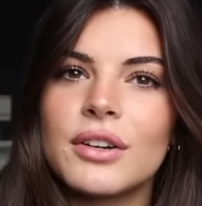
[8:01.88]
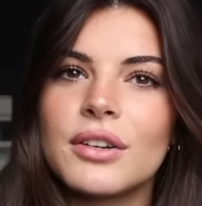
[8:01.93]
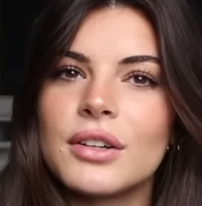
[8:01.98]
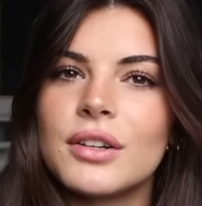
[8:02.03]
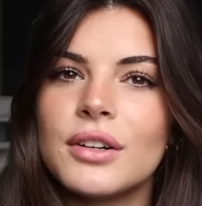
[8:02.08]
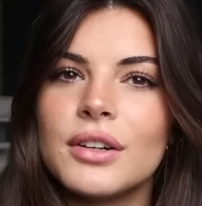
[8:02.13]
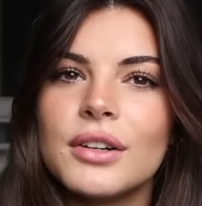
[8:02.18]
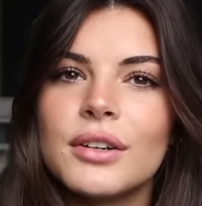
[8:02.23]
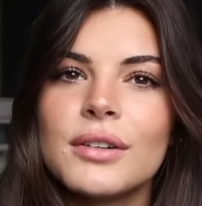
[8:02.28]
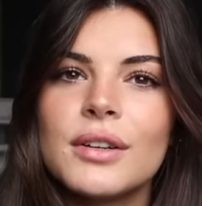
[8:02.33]

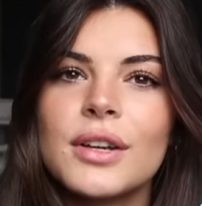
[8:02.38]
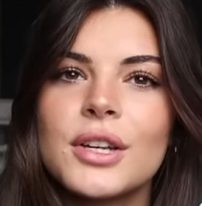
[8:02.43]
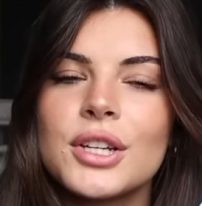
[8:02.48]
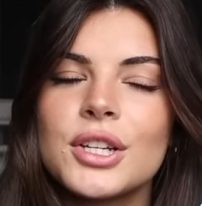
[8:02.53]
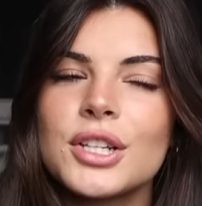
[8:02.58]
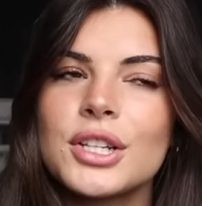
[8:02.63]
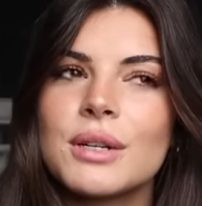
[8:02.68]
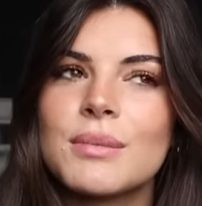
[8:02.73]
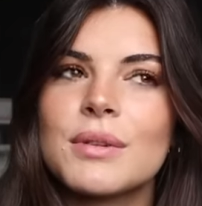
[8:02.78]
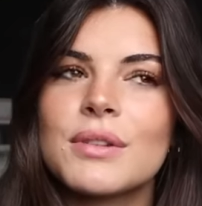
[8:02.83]
girl.
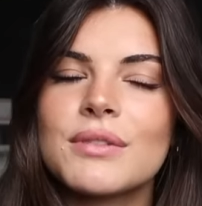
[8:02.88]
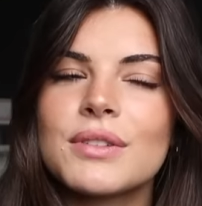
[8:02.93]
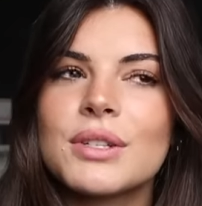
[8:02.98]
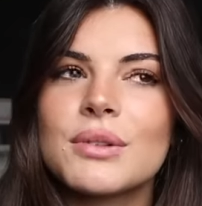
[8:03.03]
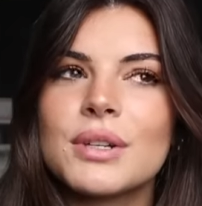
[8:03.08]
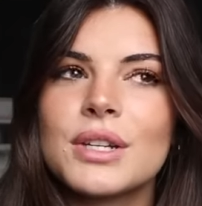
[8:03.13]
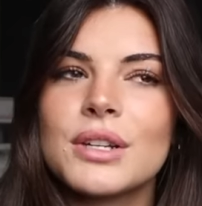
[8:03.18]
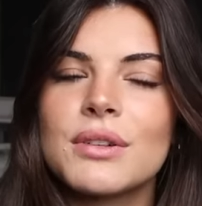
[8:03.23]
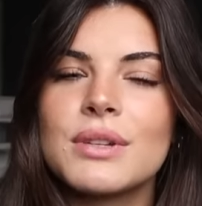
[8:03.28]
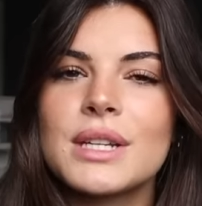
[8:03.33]
She moves
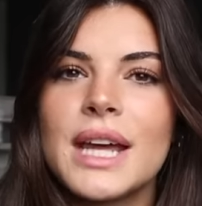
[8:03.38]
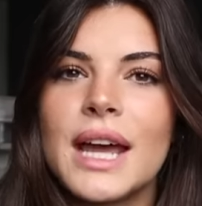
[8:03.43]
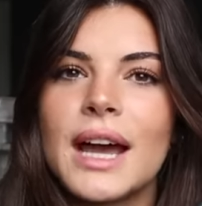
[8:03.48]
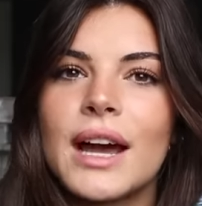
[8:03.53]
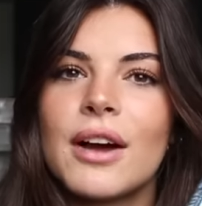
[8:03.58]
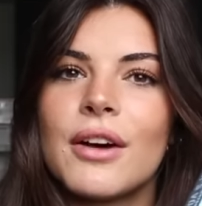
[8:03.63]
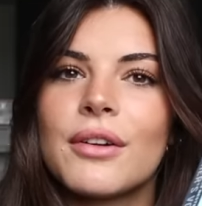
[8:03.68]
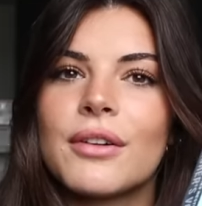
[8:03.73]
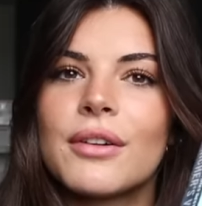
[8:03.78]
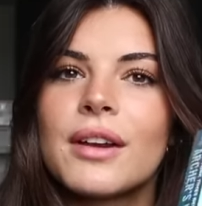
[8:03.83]
to a new
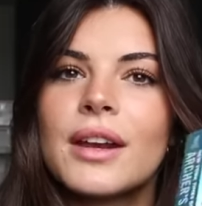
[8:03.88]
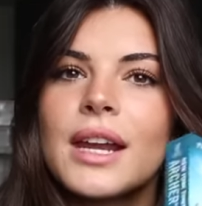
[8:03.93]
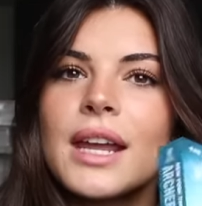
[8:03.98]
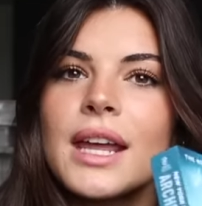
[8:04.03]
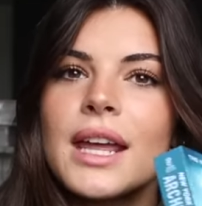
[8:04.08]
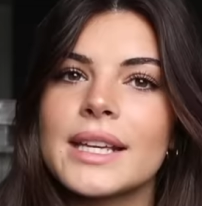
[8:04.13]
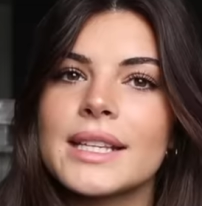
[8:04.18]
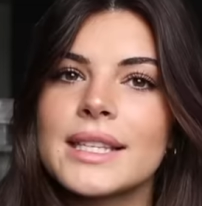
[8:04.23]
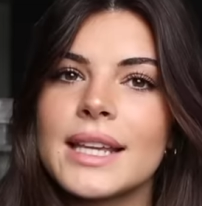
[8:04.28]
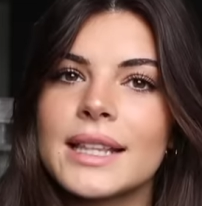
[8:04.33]
town.
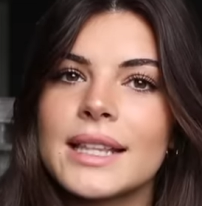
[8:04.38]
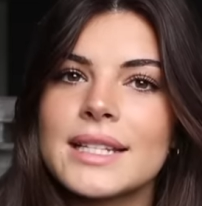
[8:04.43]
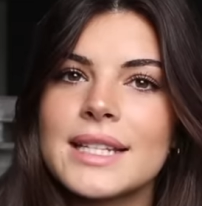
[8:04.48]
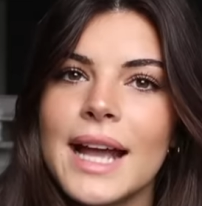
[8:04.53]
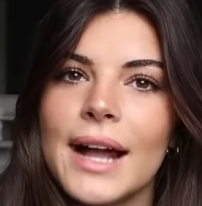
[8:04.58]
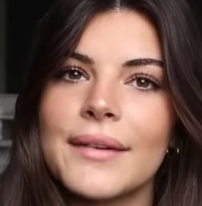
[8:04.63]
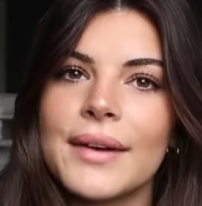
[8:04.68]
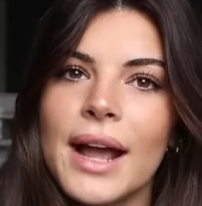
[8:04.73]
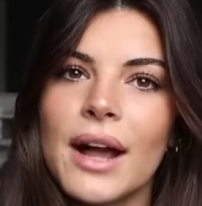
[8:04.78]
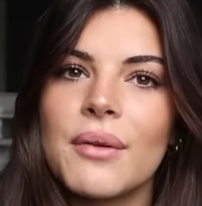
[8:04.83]
He's like the
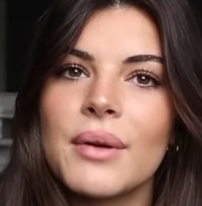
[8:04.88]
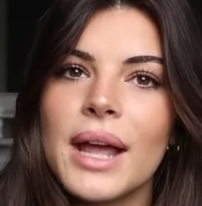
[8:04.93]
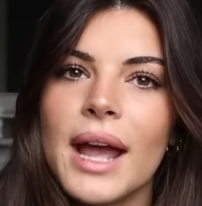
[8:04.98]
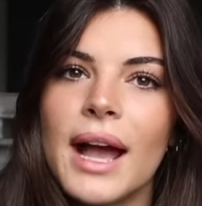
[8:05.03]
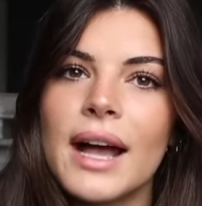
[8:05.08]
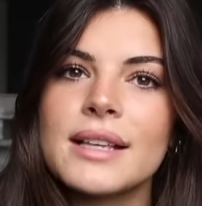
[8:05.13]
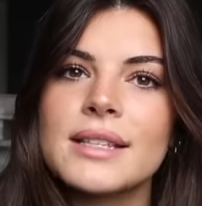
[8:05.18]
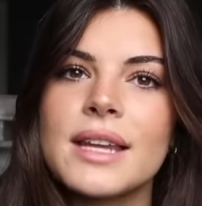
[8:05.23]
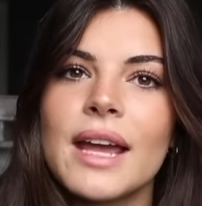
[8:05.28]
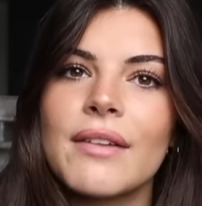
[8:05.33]
town
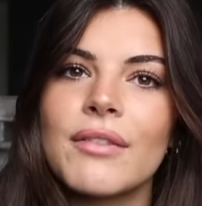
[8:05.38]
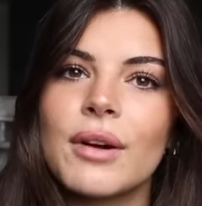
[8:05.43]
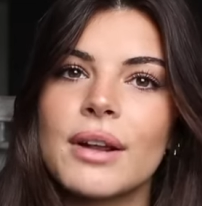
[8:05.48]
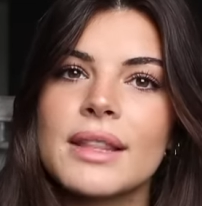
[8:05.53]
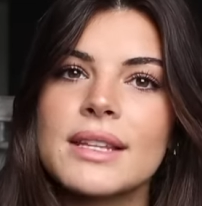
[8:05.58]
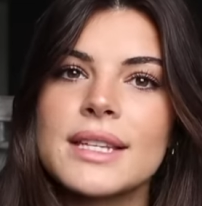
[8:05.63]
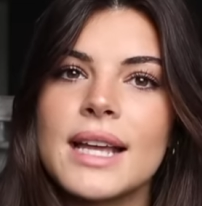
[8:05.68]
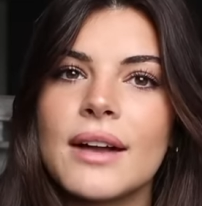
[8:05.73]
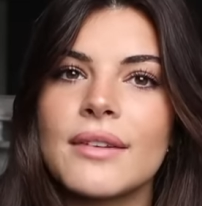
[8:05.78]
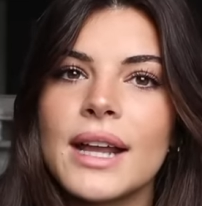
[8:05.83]
outcast. Everyone
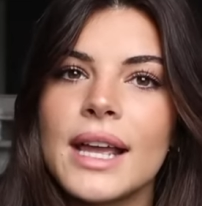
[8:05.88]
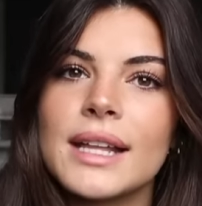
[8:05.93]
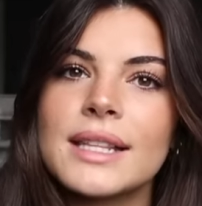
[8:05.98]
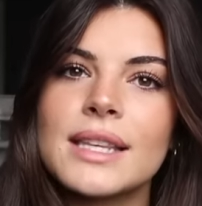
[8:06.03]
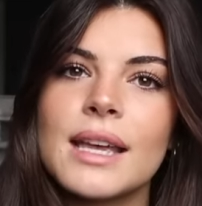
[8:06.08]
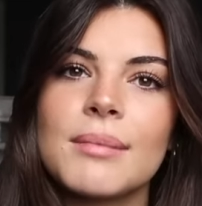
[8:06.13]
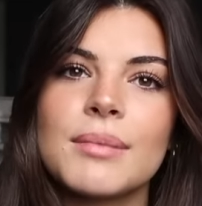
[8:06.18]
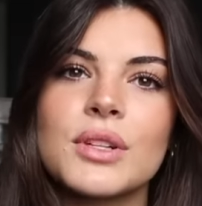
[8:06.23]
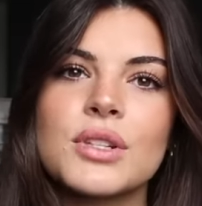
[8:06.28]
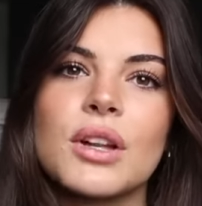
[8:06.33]
in the town hates
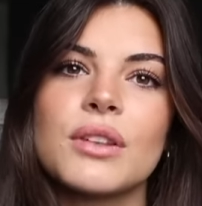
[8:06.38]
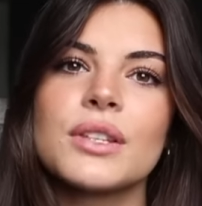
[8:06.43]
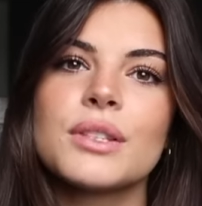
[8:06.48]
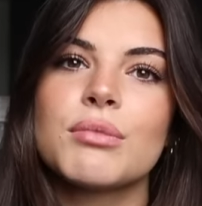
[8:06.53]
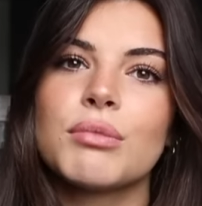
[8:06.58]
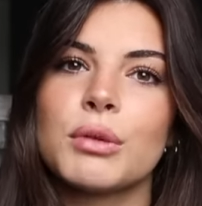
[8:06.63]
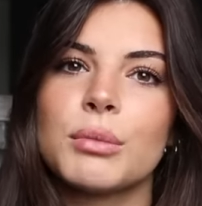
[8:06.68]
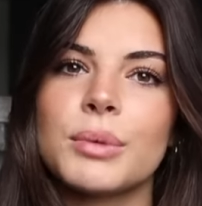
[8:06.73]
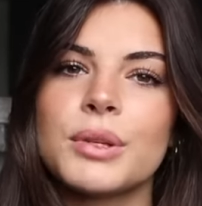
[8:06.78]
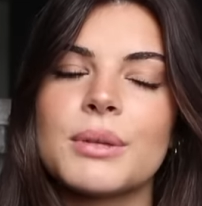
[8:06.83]
him. There's all these
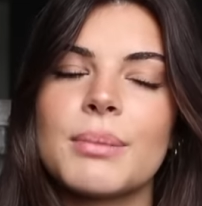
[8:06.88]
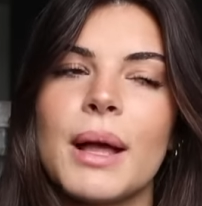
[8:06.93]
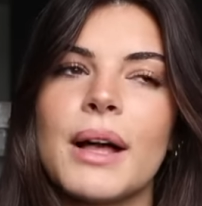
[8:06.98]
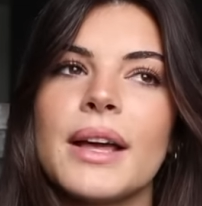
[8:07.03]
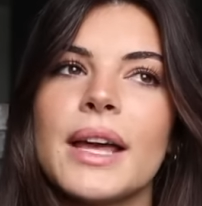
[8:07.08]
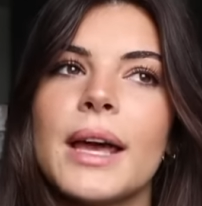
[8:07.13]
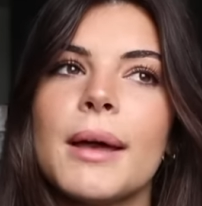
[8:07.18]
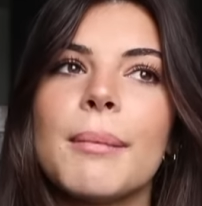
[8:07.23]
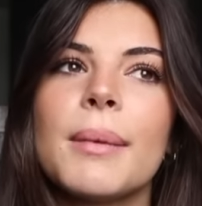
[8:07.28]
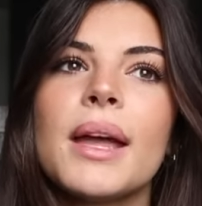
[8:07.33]
rumors about
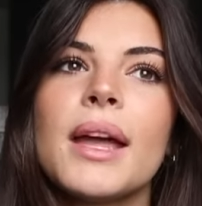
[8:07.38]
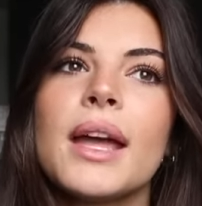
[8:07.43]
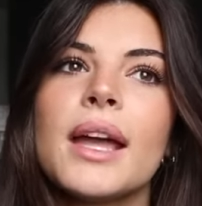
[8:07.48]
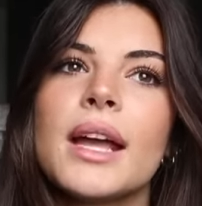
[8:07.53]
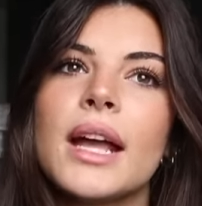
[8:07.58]
him.